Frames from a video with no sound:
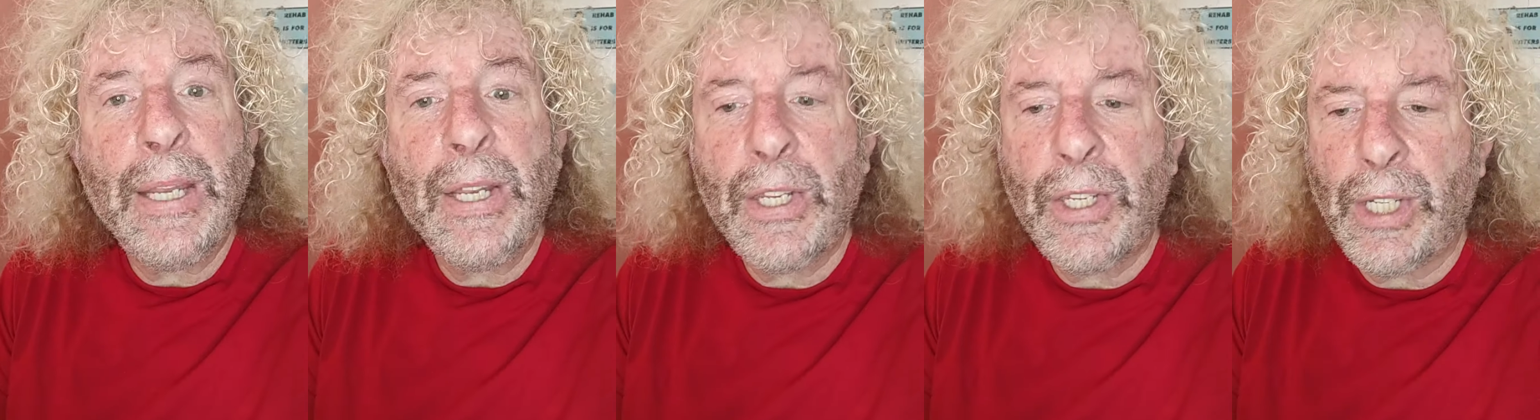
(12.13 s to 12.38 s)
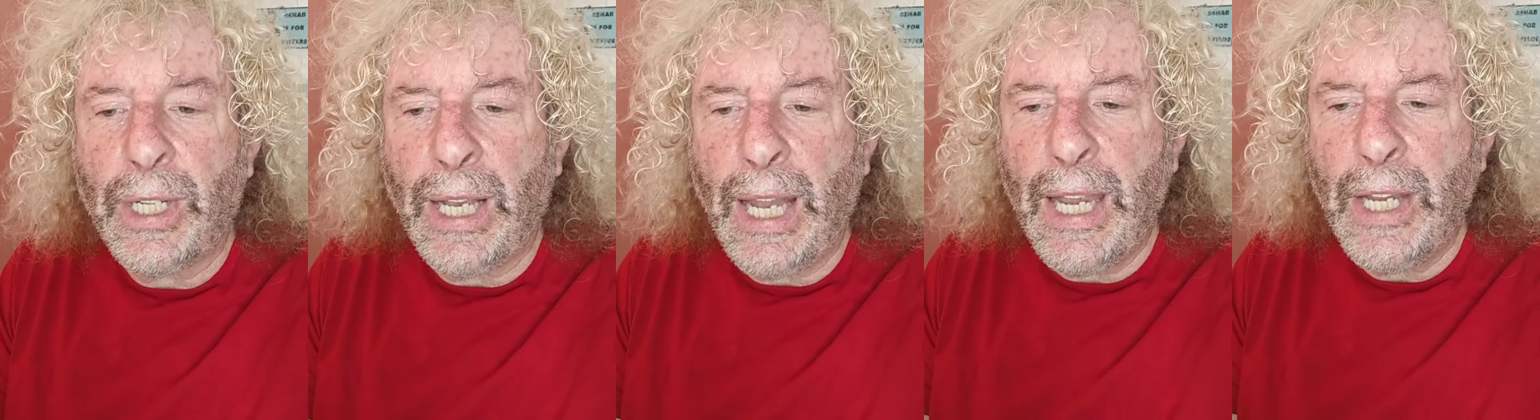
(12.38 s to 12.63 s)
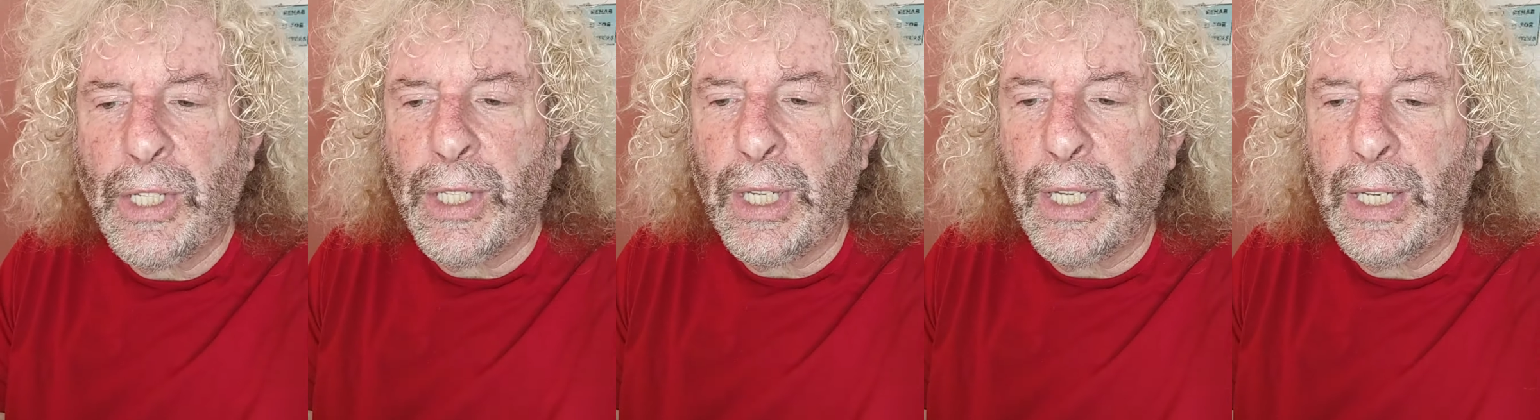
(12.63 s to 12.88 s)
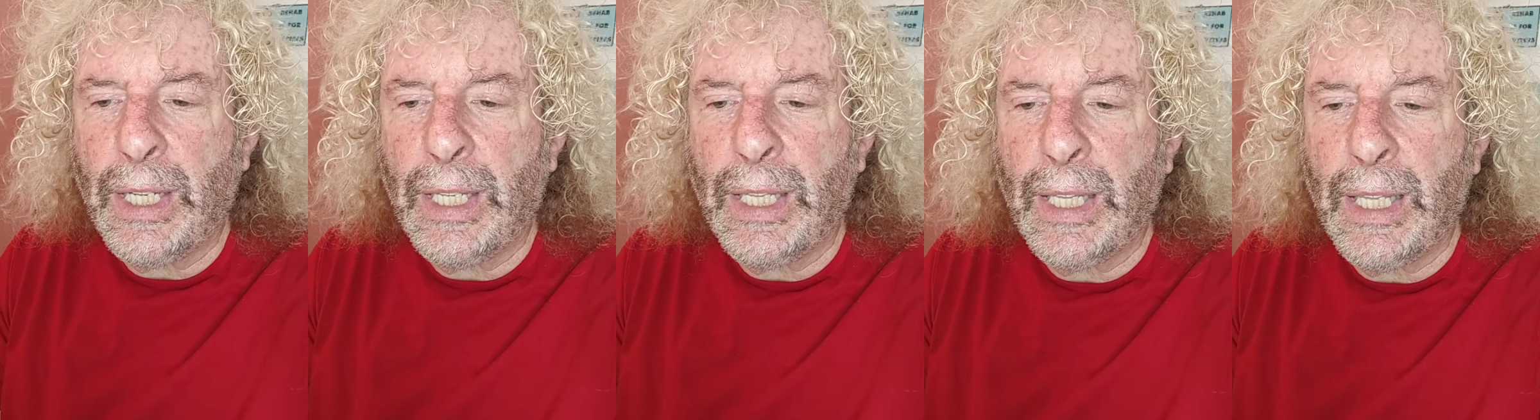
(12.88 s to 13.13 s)

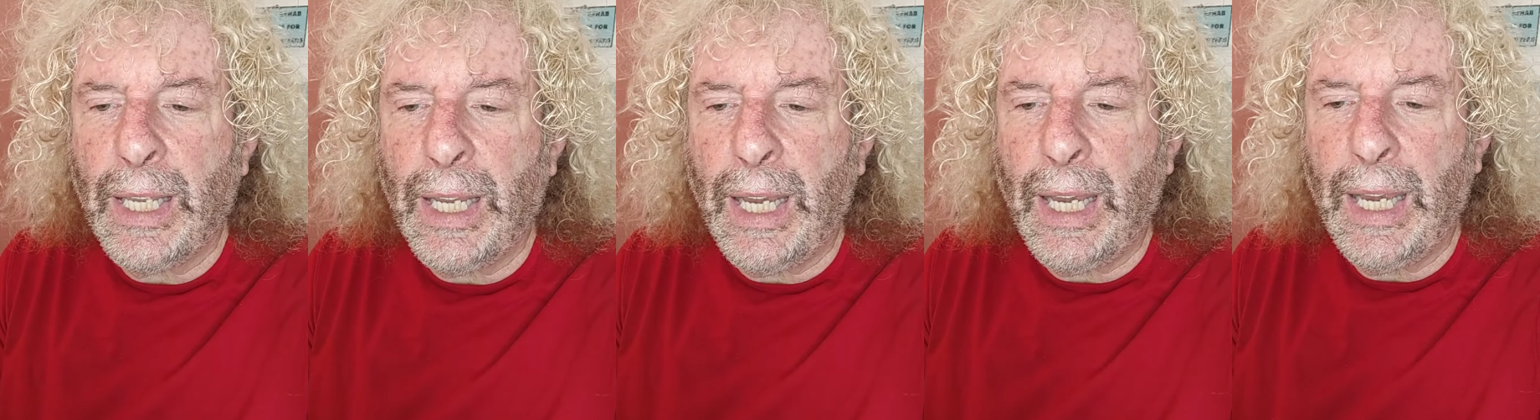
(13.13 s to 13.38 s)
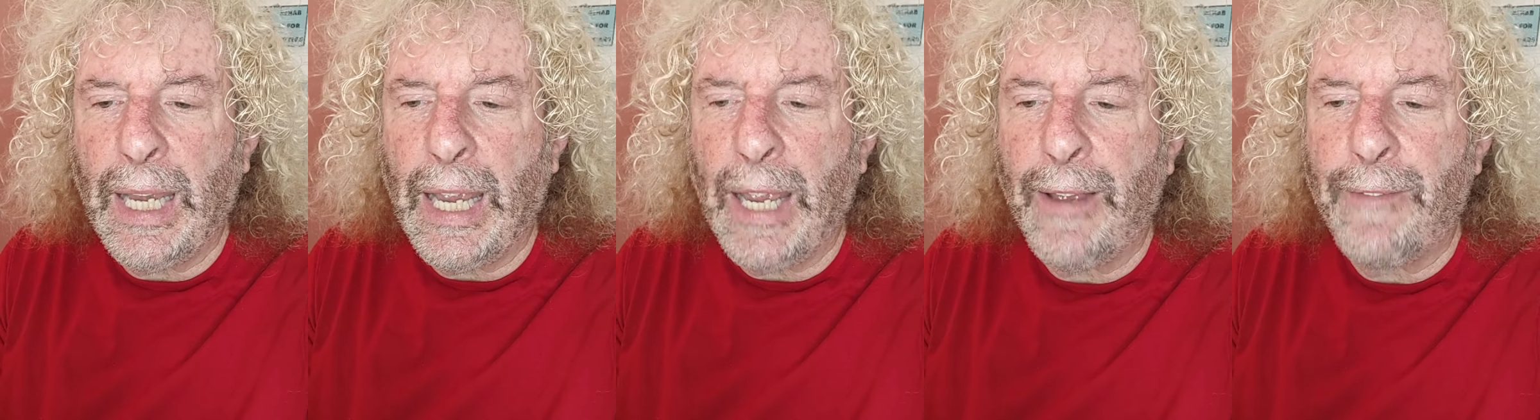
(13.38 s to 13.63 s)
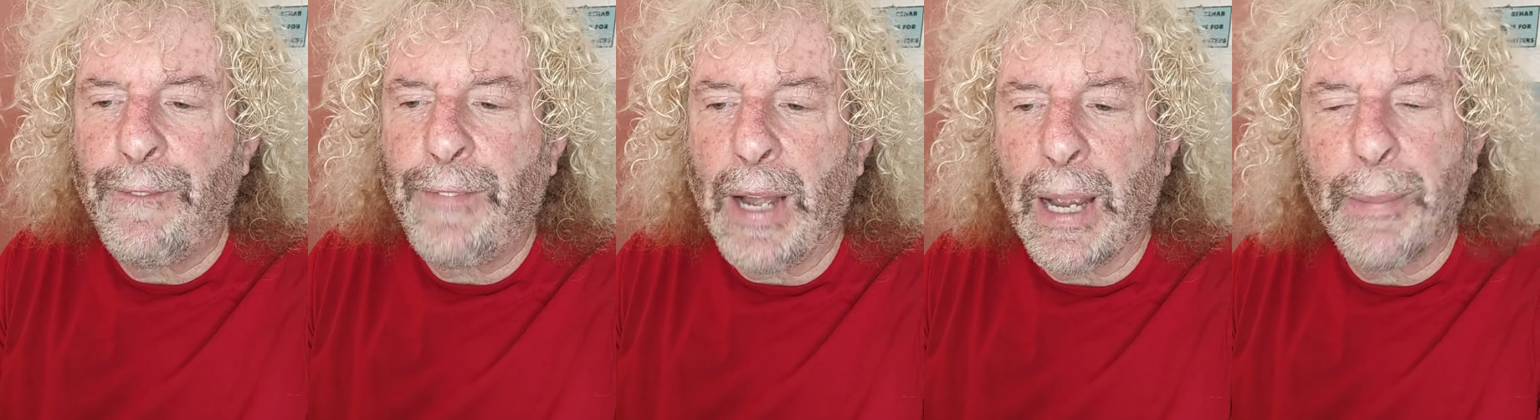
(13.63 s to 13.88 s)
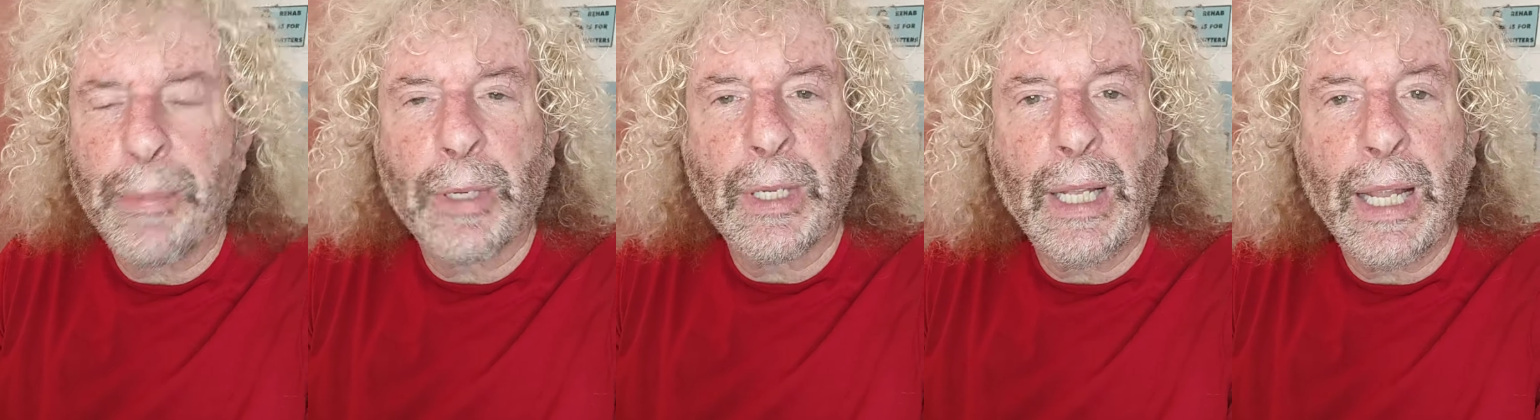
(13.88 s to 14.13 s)
Insulation. They have
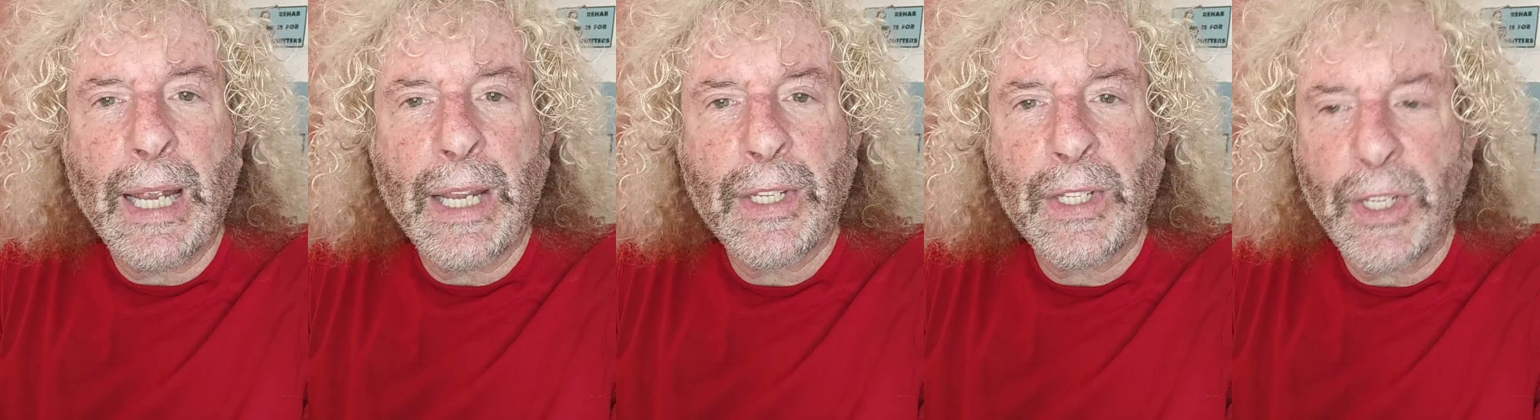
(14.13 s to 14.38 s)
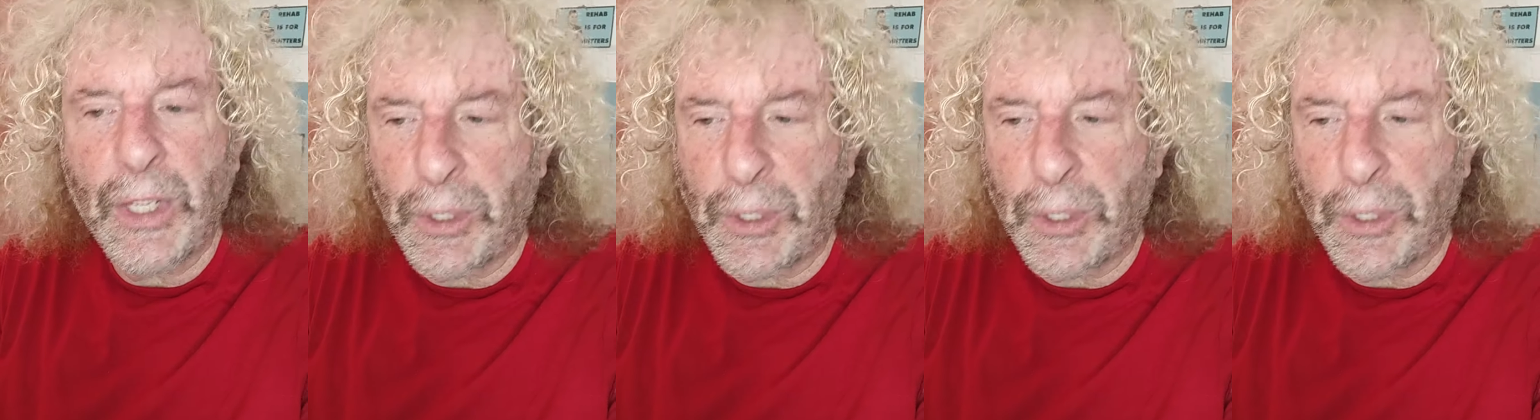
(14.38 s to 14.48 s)
fiberglass